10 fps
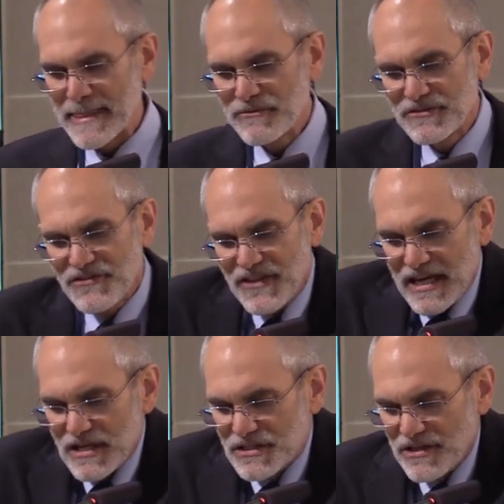he would
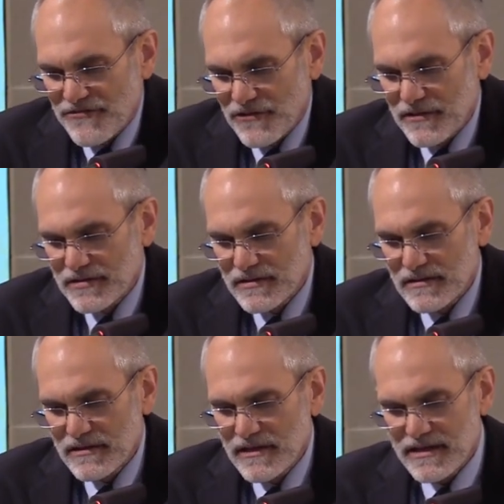think different,
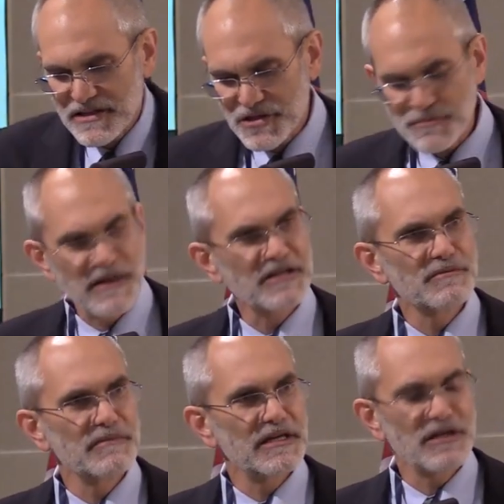and I suspect
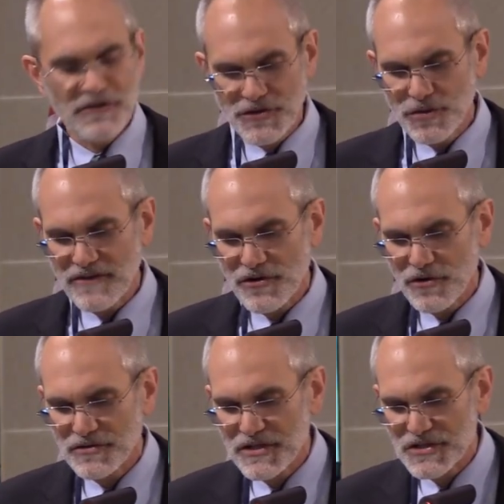many of you have
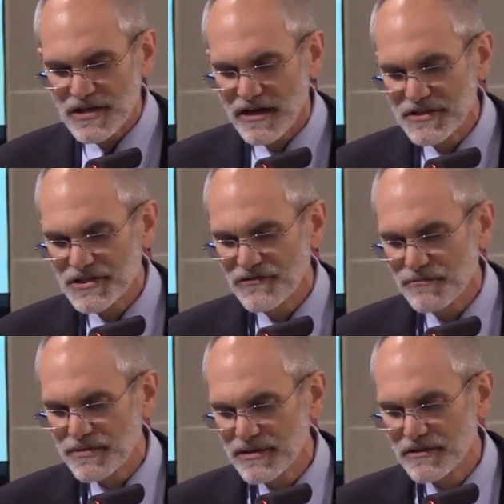heard these kinds of
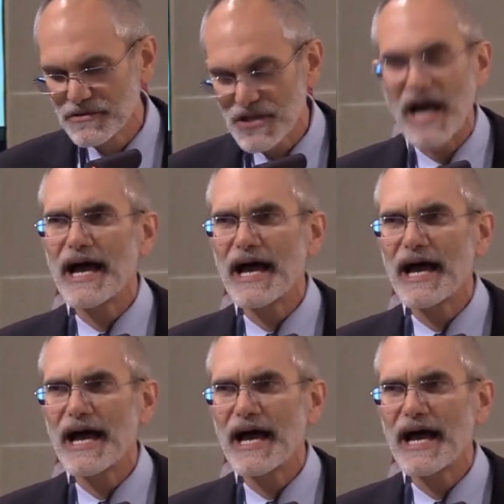appeals.